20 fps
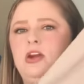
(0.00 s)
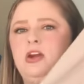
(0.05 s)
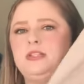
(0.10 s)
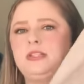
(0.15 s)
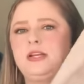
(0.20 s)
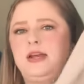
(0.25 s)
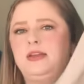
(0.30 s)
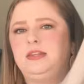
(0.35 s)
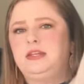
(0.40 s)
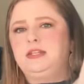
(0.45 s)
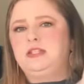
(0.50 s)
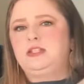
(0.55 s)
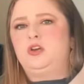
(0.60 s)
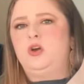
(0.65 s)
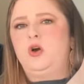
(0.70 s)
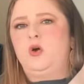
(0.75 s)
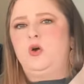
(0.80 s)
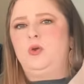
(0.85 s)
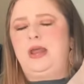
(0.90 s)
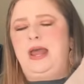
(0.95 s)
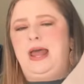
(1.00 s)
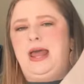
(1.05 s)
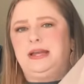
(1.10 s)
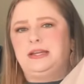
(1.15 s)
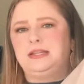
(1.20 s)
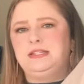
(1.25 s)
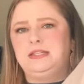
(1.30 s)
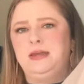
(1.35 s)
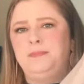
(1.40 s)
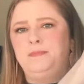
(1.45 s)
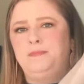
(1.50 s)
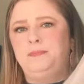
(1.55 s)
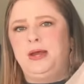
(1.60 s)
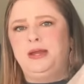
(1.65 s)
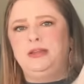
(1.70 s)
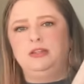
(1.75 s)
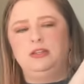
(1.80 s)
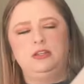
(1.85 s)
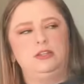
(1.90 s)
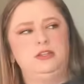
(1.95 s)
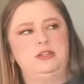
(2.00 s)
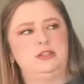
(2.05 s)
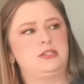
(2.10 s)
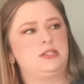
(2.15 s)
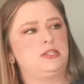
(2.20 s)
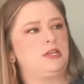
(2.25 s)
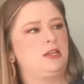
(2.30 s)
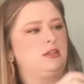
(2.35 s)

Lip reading: It's got these gold accent buttons.